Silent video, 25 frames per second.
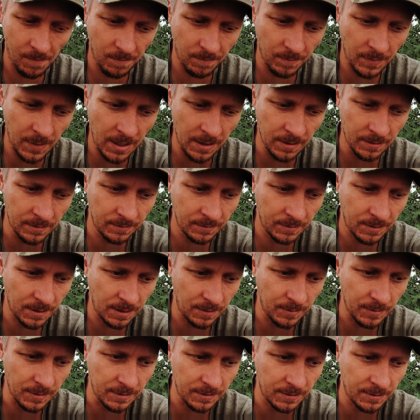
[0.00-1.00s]
man, talk
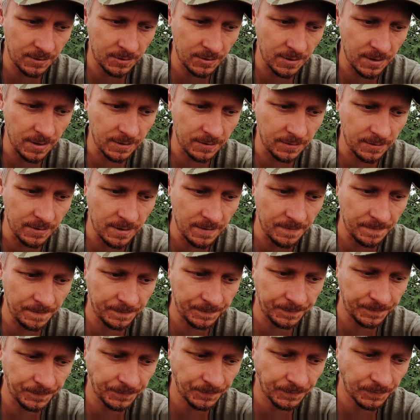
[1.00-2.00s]
about stress, right?
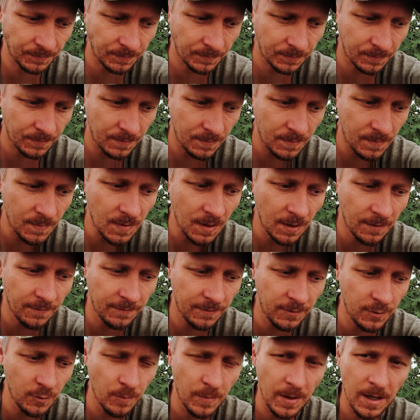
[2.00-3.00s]
A
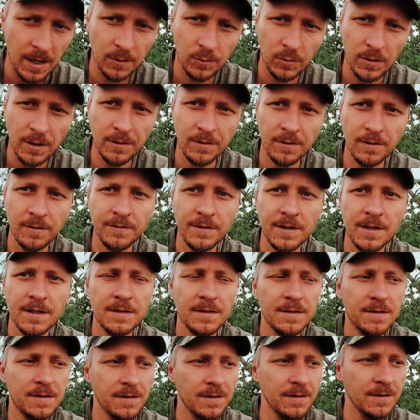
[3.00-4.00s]
few bad weather
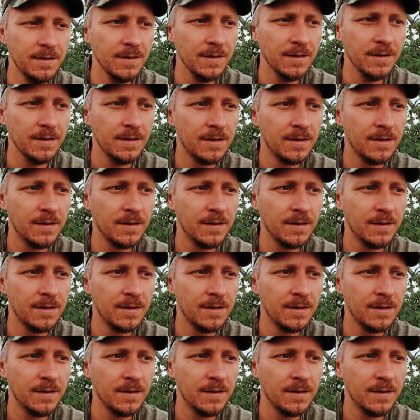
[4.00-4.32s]
events, and